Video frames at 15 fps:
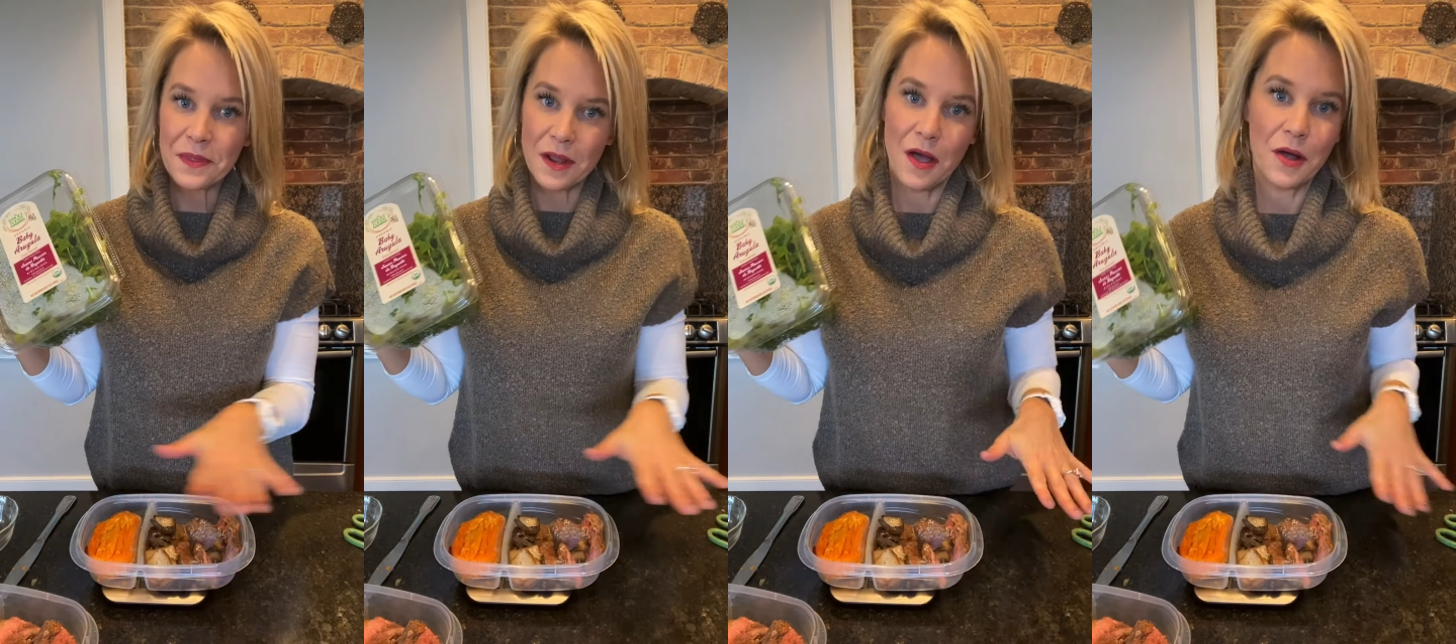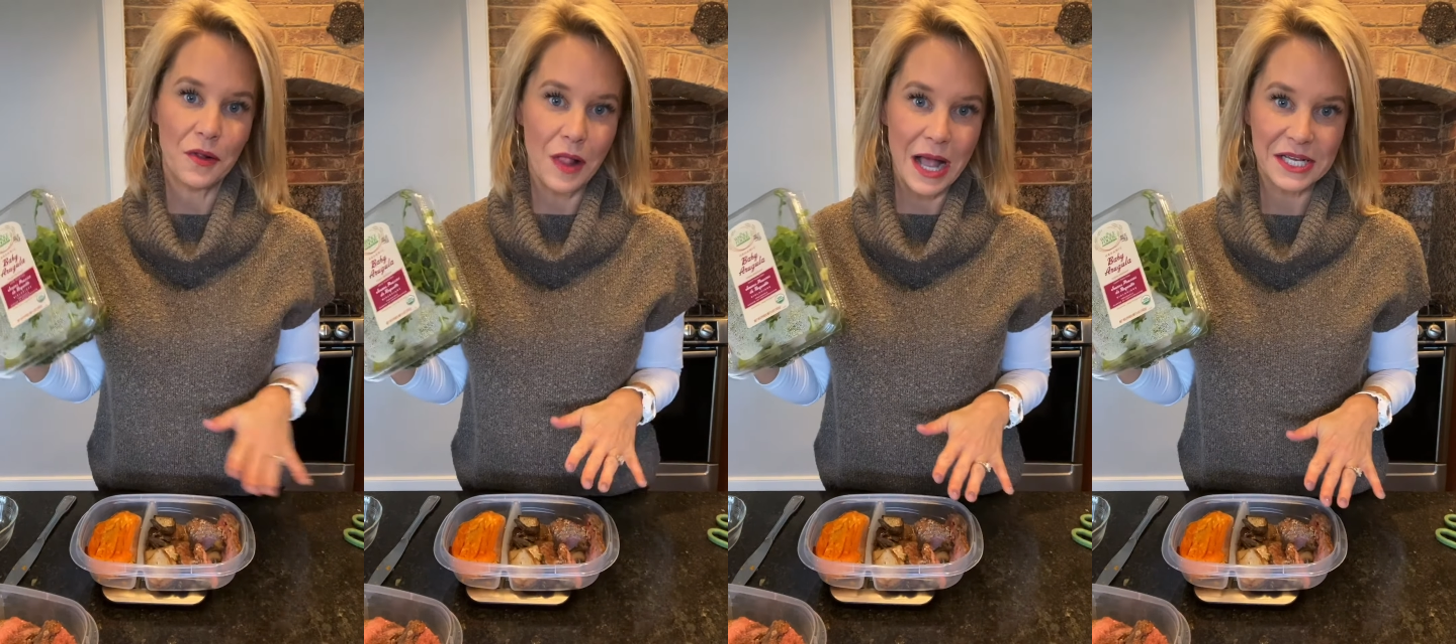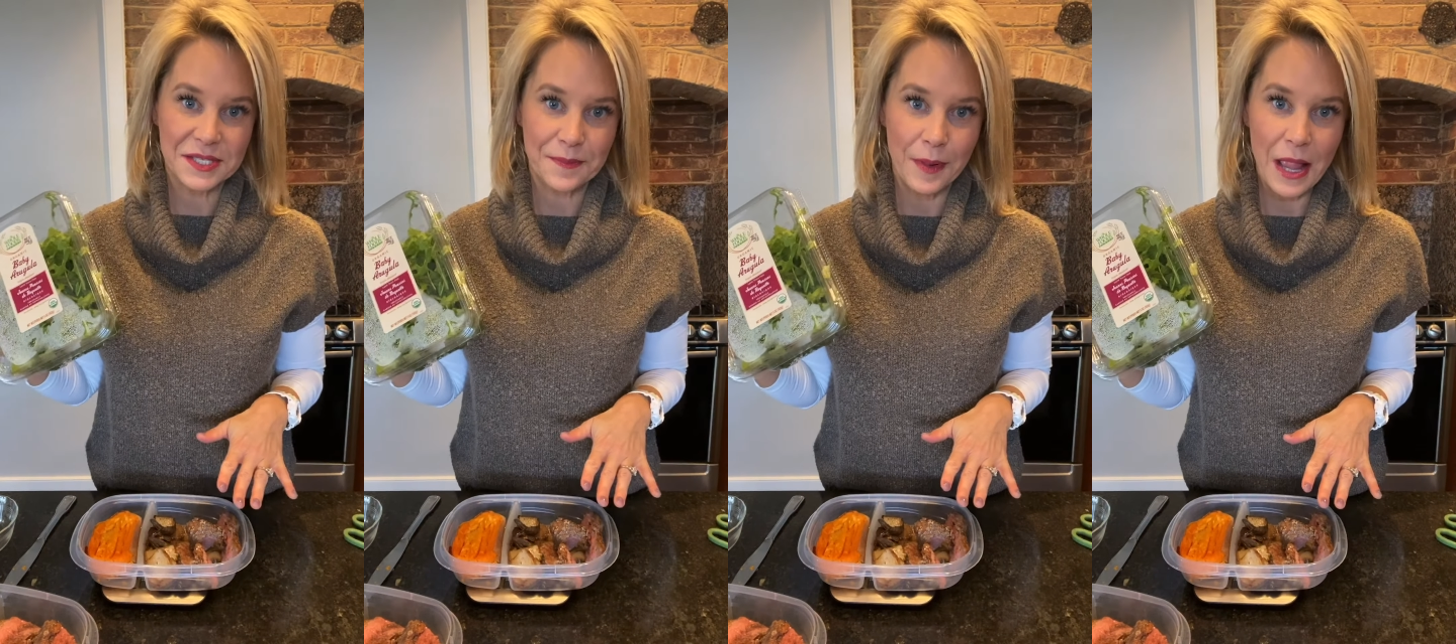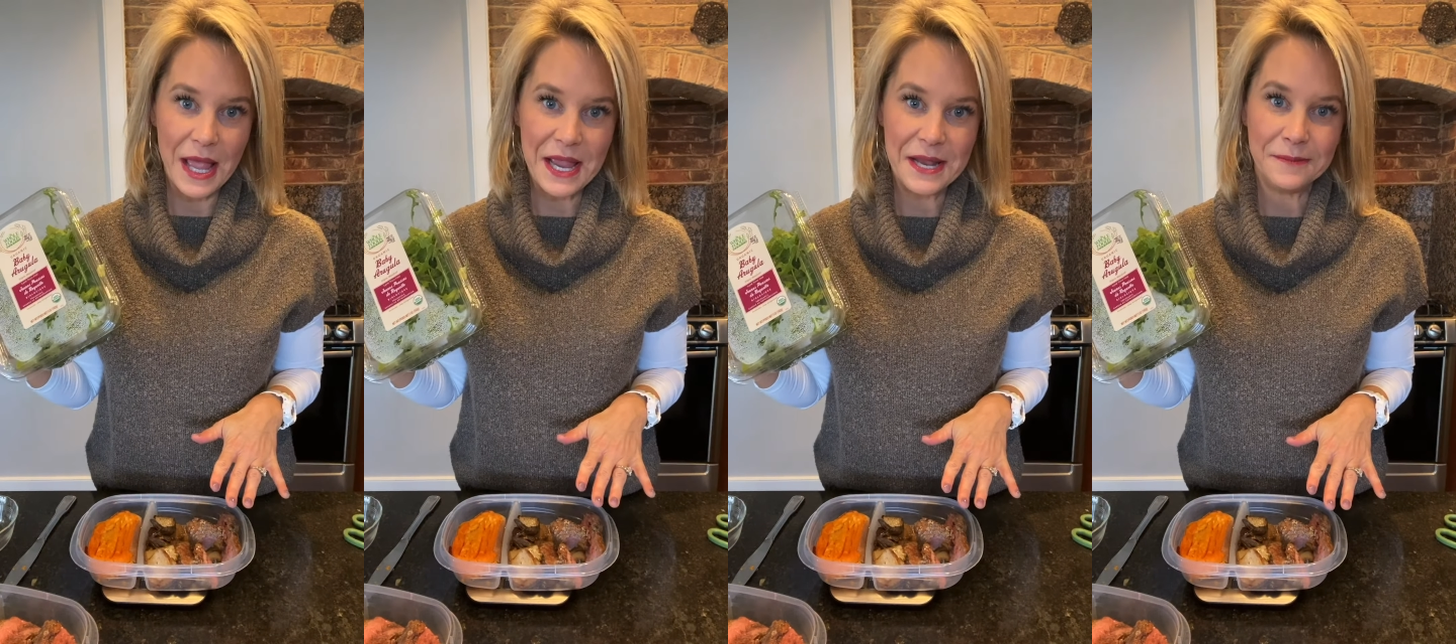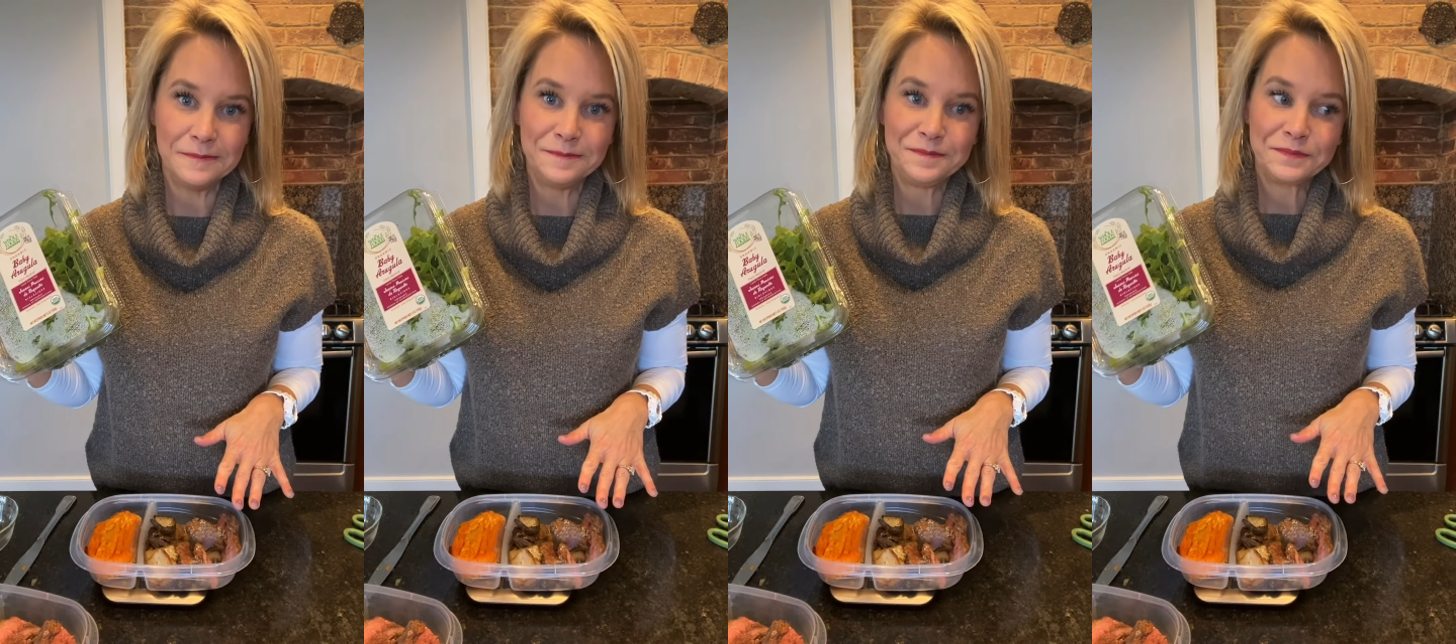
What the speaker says: a glass plate,